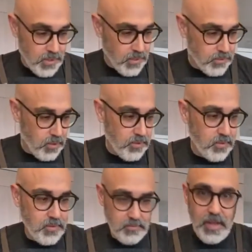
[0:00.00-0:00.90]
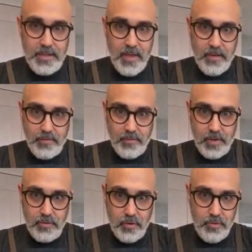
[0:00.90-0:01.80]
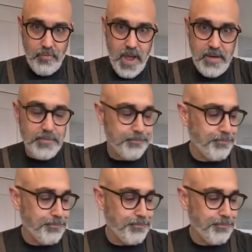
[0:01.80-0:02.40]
gonna look like this. It's gonna turn red.